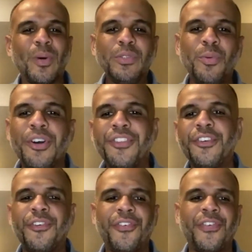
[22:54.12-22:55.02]
what yes. was
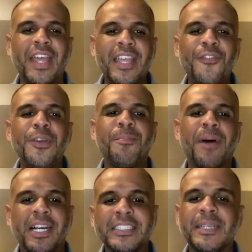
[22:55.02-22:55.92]
your favorite
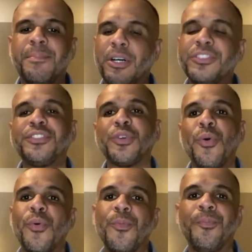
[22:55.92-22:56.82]
part about
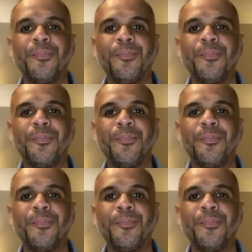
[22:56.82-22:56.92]
school?